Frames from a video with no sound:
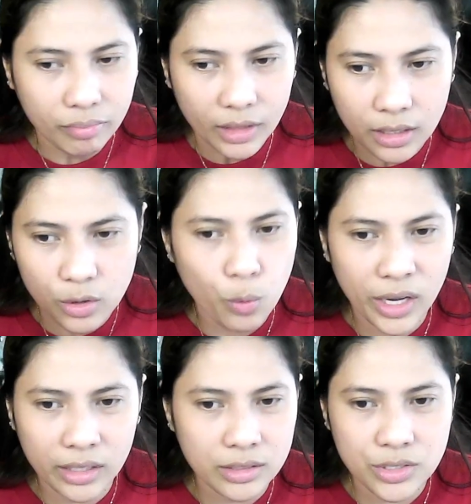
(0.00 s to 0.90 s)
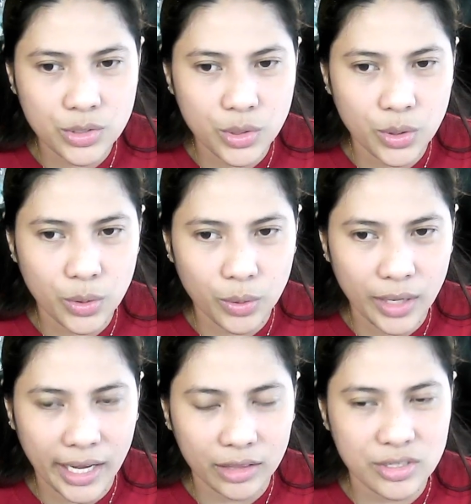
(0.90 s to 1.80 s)
you wanted to
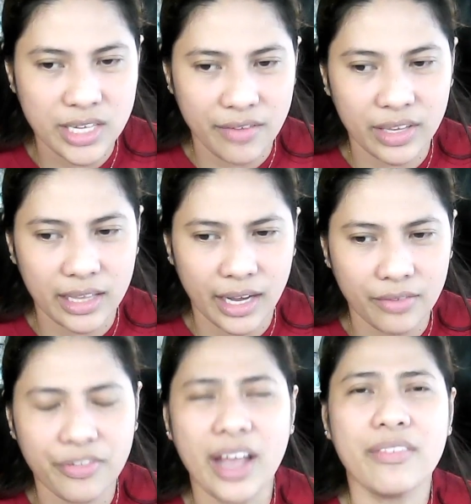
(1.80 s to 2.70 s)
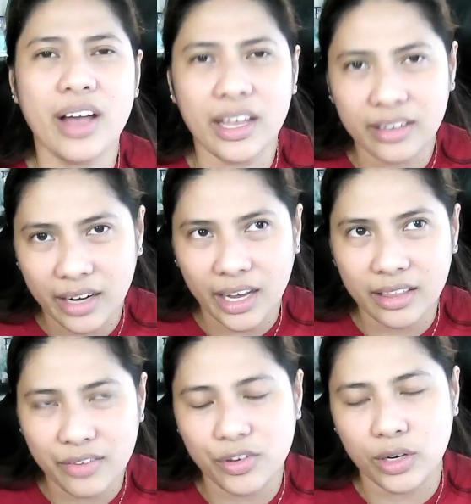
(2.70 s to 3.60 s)
like to save it like
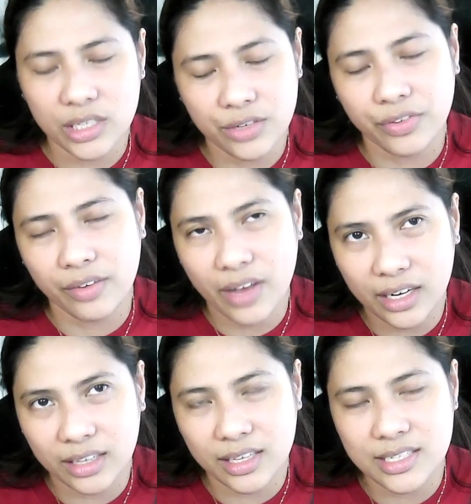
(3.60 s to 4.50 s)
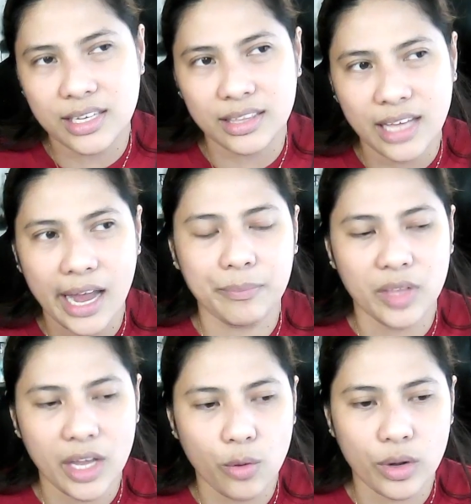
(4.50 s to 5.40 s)
500, if you reach a 500, that's the time
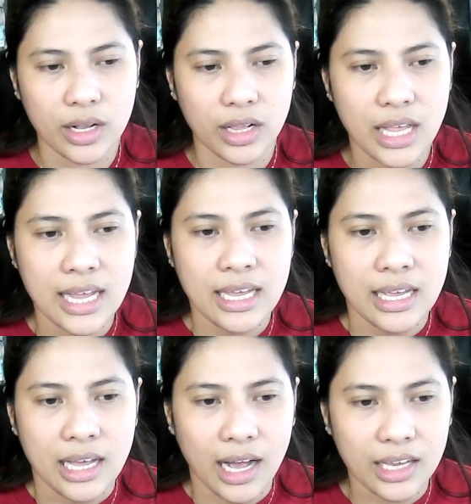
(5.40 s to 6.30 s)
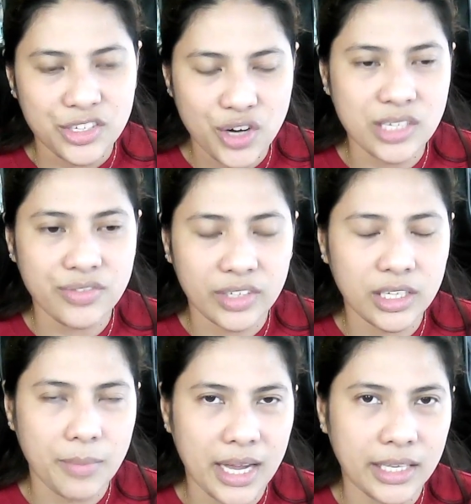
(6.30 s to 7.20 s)
they will transfer
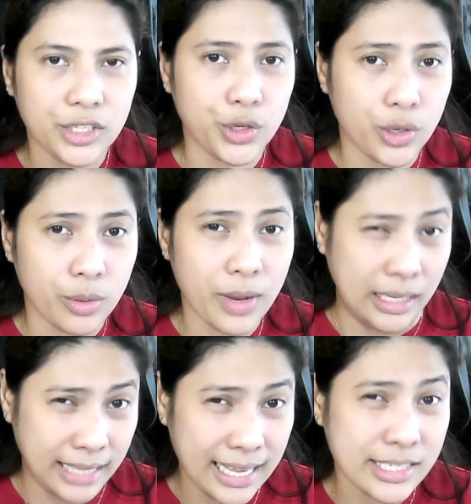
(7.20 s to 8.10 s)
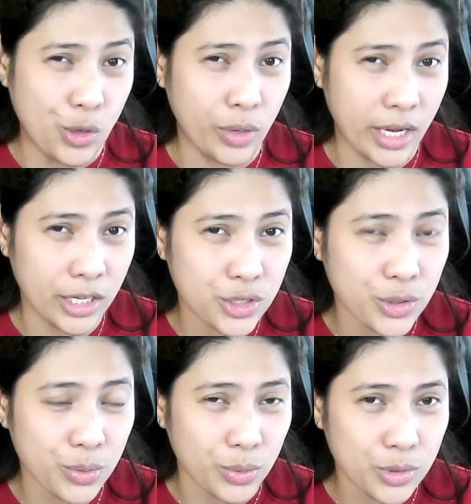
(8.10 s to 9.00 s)
the money to your bank. That's okay
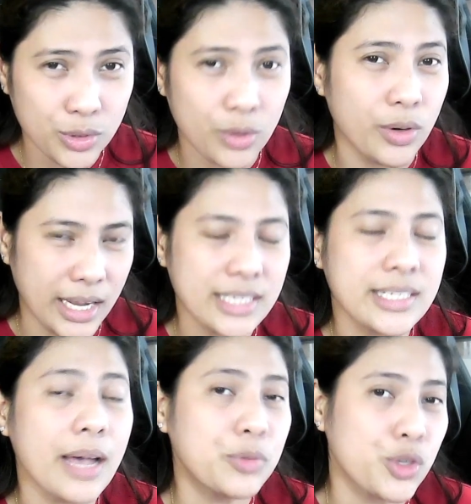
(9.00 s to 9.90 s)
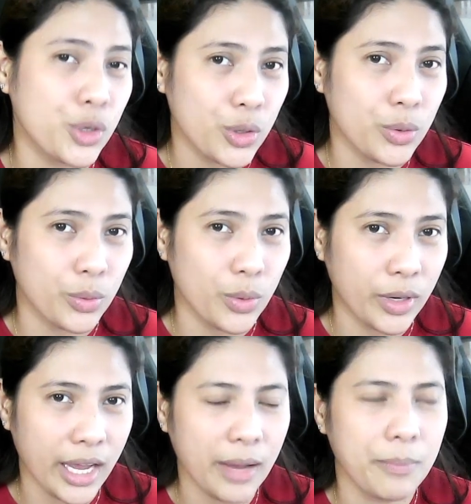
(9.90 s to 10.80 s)
too, so it's up to you.
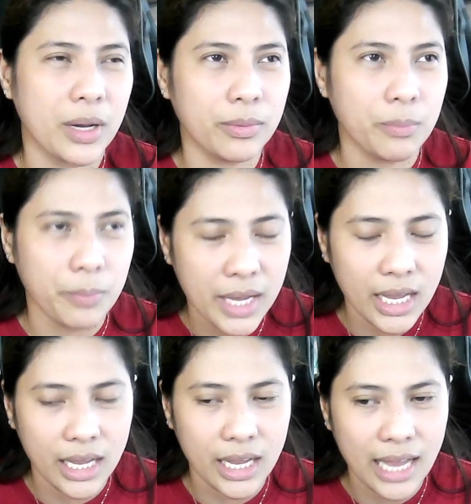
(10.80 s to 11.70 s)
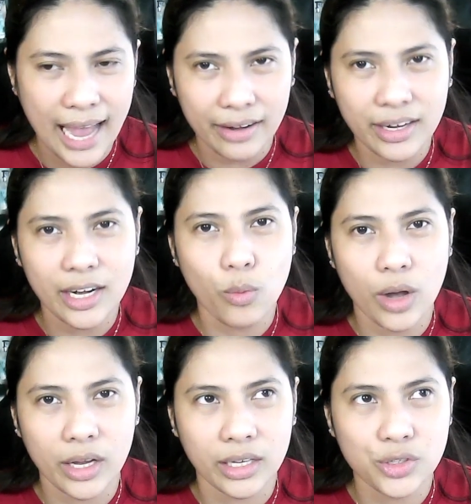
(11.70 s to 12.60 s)
Okay, but me, I really
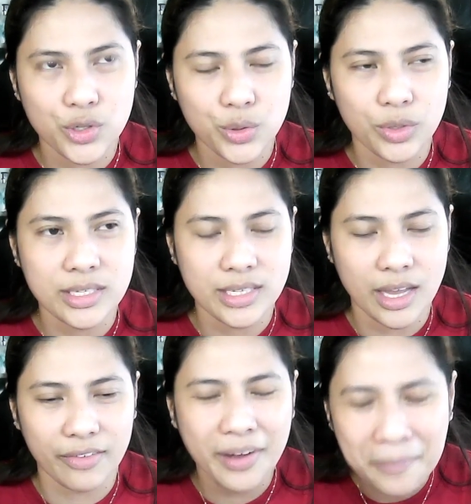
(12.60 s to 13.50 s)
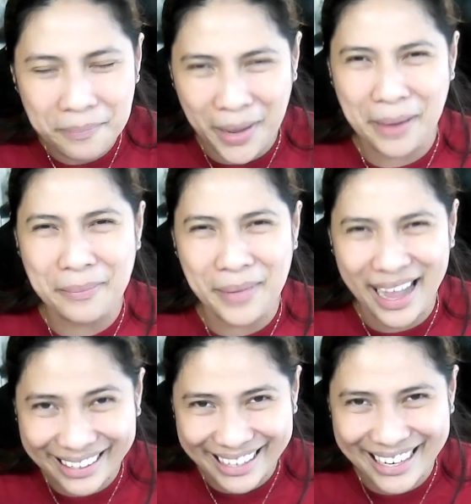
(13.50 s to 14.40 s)
wanted to receive my
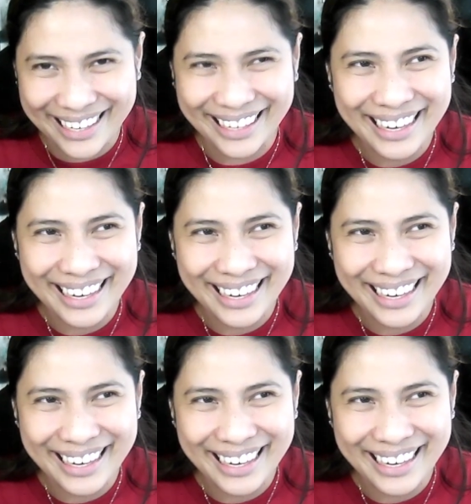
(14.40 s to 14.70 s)
money